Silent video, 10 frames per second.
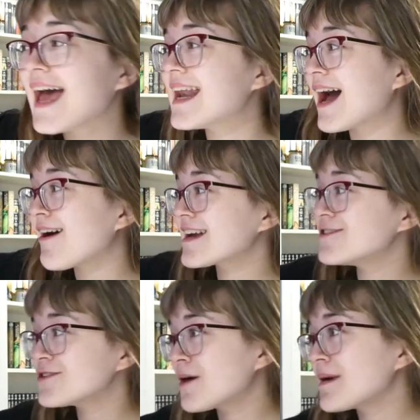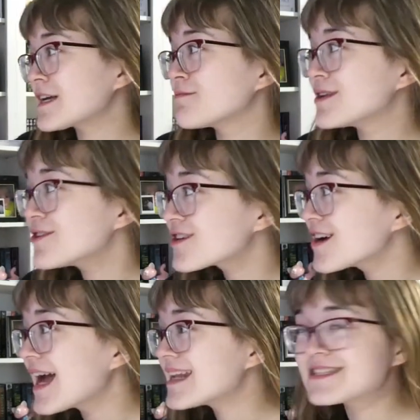and now I can do it on my computer,
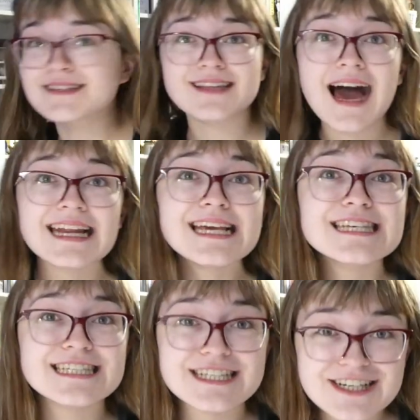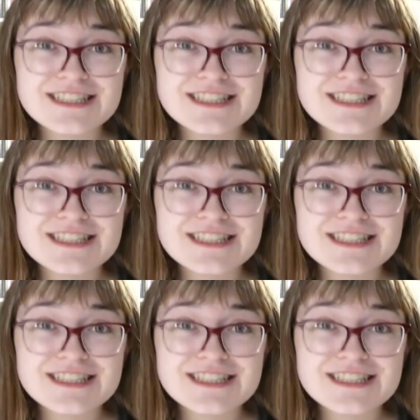and it's a lot easier